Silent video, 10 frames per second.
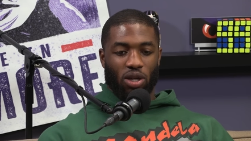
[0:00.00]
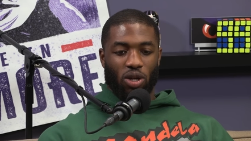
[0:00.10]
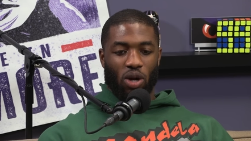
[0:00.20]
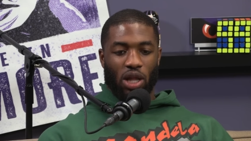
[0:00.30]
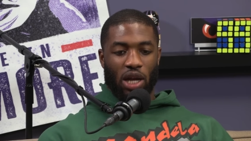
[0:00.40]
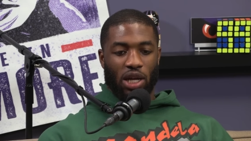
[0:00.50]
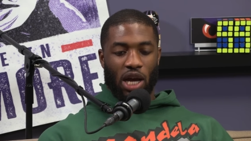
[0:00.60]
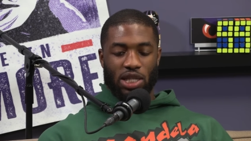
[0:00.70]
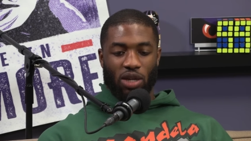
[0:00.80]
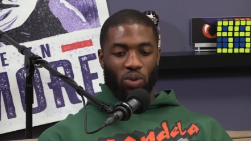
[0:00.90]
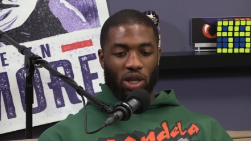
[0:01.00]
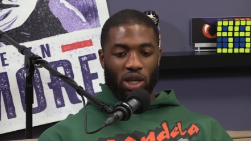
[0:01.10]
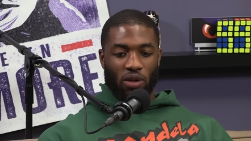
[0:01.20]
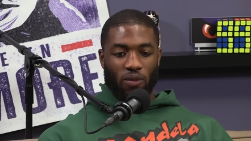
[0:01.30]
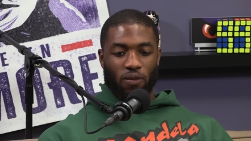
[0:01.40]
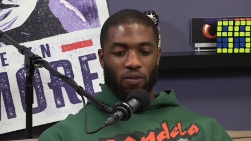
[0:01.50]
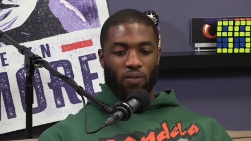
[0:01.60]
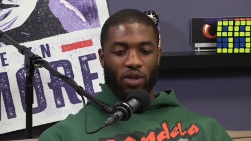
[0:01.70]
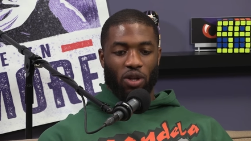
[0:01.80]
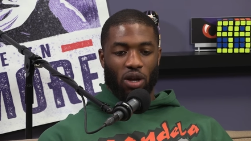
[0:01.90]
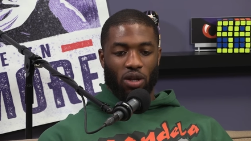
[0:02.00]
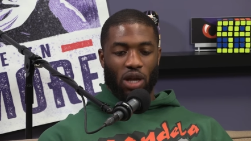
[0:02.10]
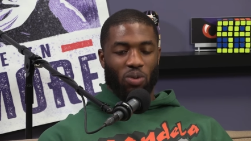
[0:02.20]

you know, a lot of guys like Weave, you know,